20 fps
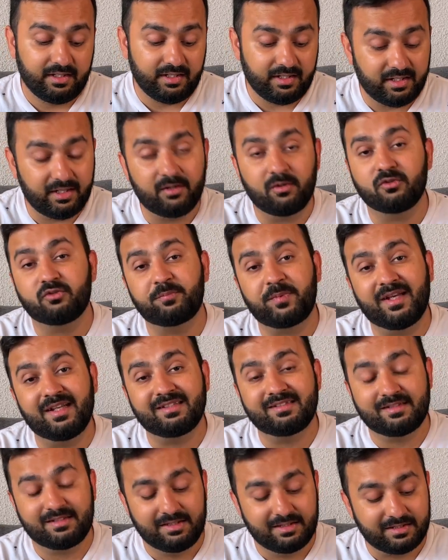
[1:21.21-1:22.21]

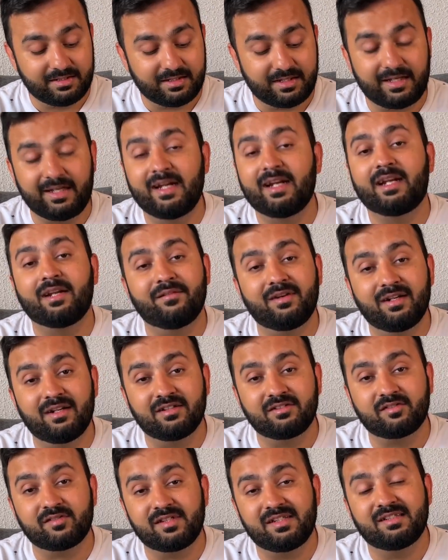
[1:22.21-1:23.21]
aerospace, creative
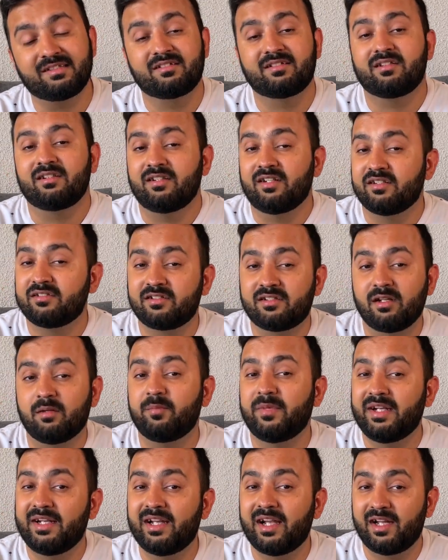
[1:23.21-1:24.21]
industries, digital
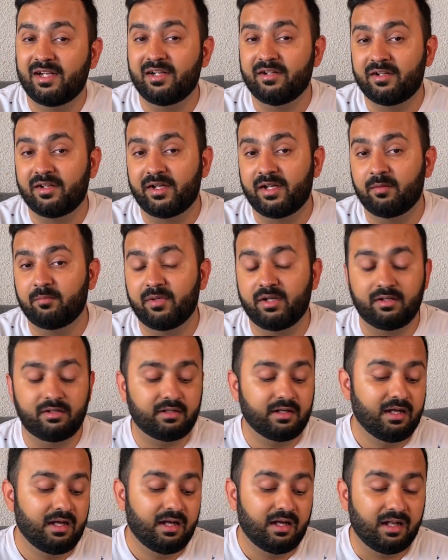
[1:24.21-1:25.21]
media and entertainment,
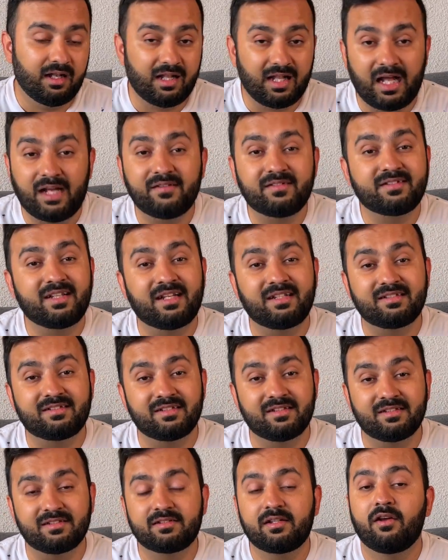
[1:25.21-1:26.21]
life
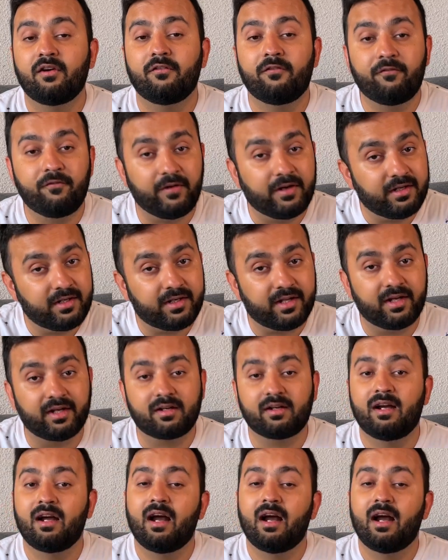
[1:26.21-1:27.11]
sciences, fintech,